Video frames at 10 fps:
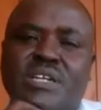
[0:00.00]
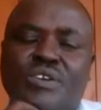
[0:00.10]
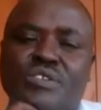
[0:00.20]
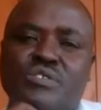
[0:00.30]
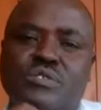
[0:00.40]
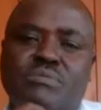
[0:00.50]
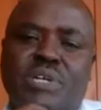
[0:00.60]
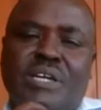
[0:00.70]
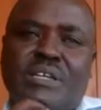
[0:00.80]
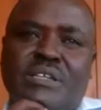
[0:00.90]
and also
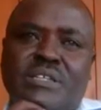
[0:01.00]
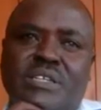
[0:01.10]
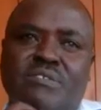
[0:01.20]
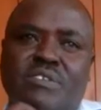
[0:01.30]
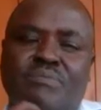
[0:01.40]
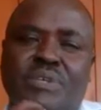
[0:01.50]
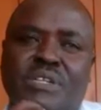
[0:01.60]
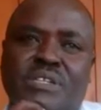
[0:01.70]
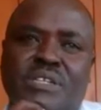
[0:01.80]
by the development